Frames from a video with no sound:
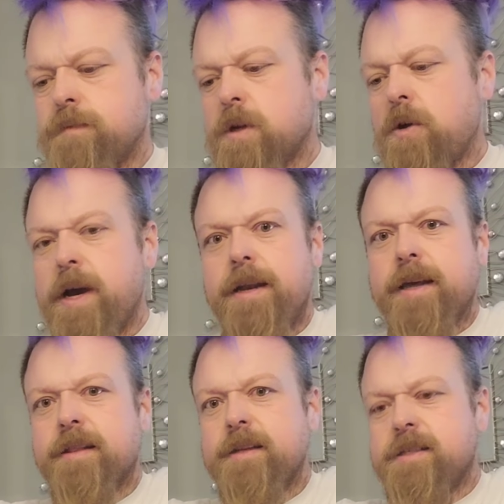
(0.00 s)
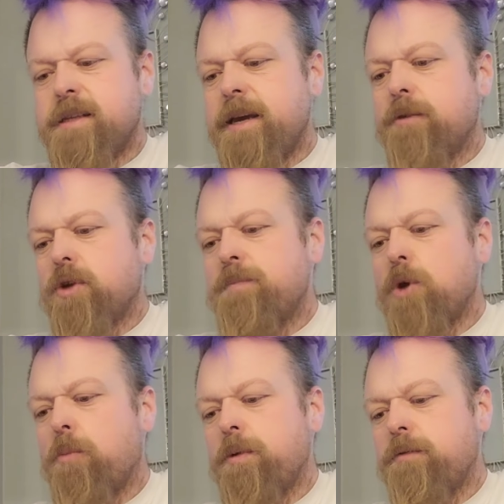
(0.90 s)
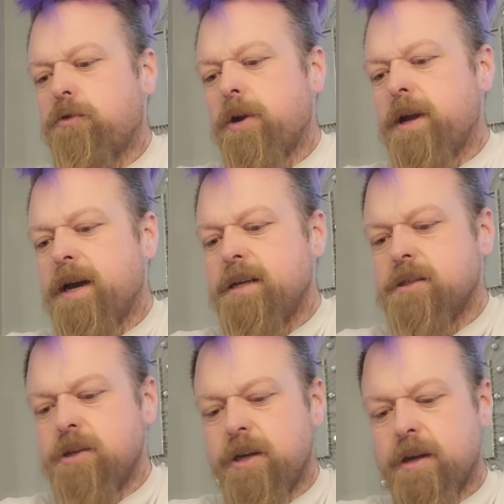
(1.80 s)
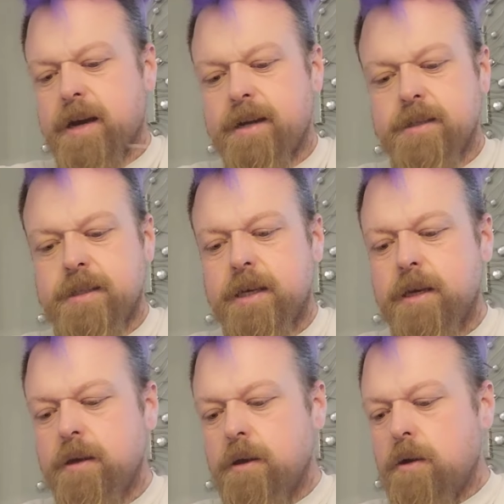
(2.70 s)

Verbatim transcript: Go ahead and get this thing ripped open for you guys so you can kind of see